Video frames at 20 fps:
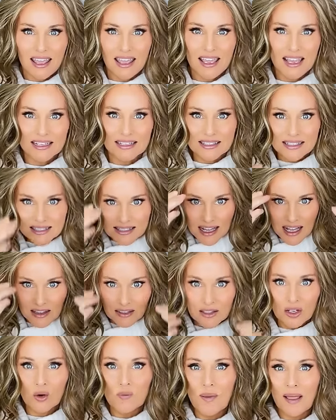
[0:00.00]
It's a
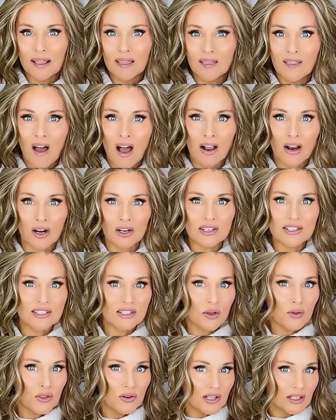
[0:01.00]
little bit longer,
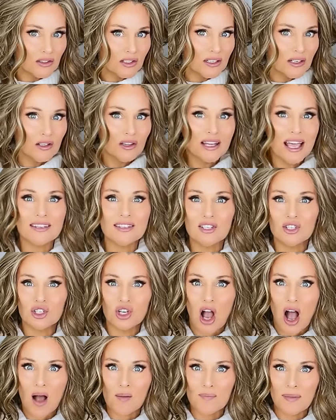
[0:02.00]
so there's a little less
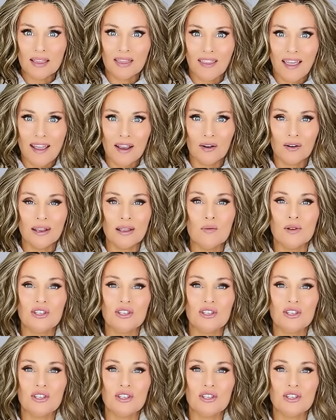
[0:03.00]
choppy layering,